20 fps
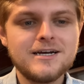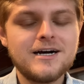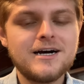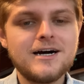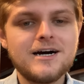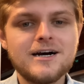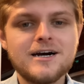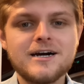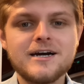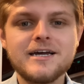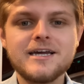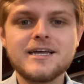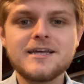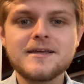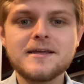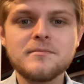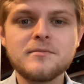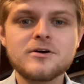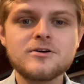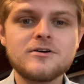It
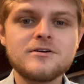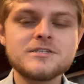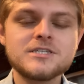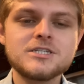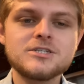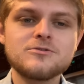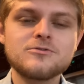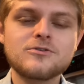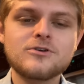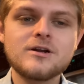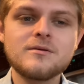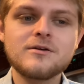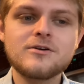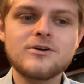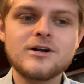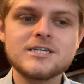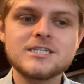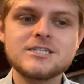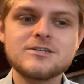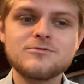came across as
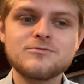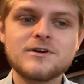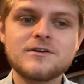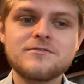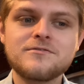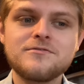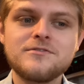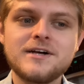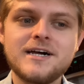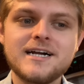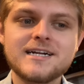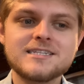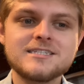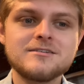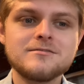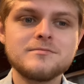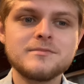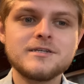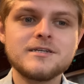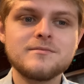a red flag to
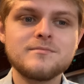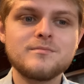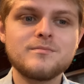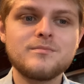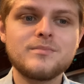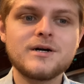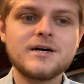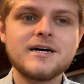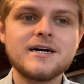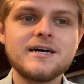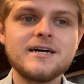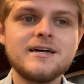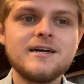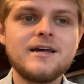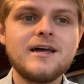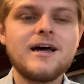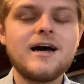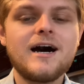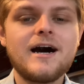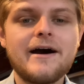me, but
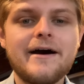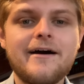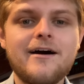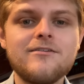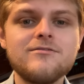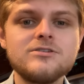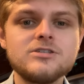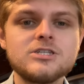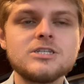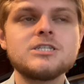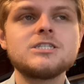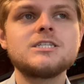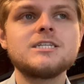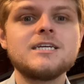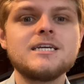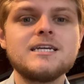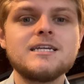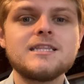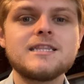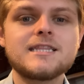I obviously
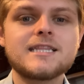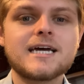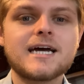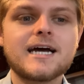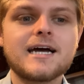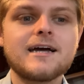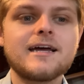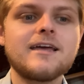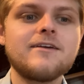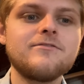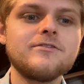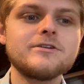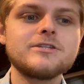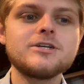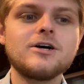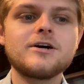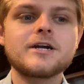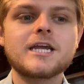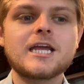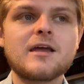see that if you're
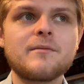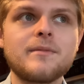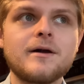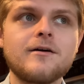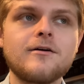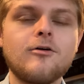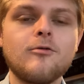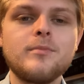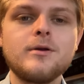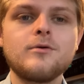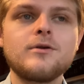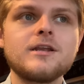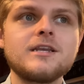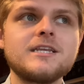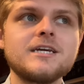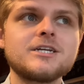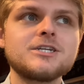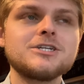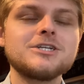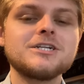talking about opioid
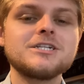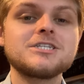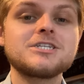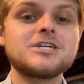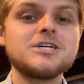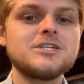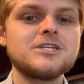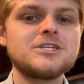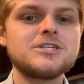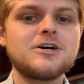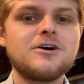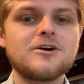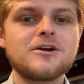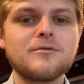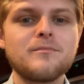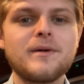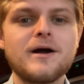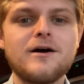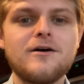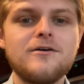addiction, it's good to talk
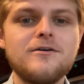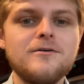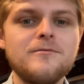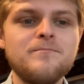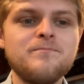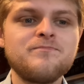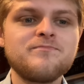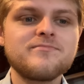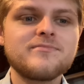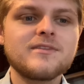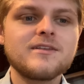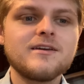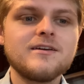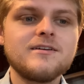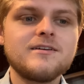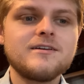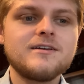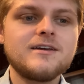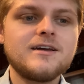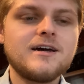about
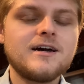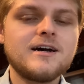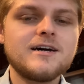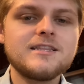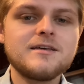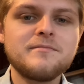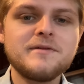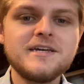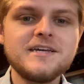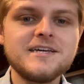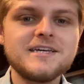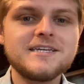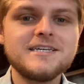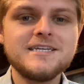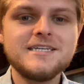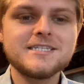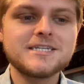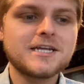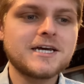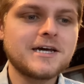the main
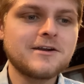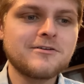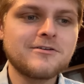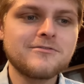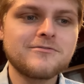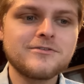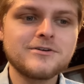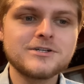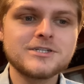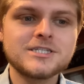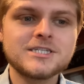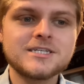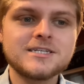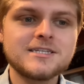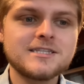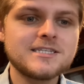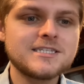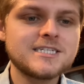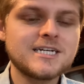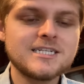keys on how to reverse it,
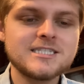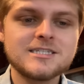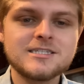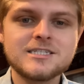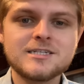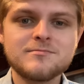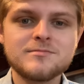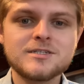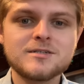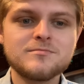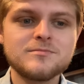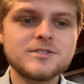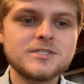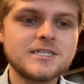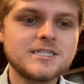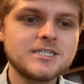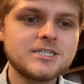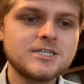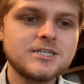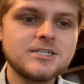the signs and symptoms.
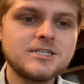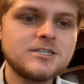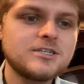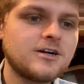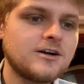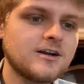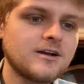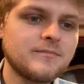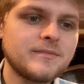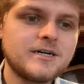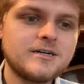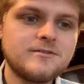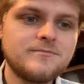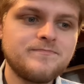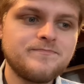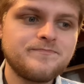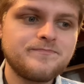It's good to talk about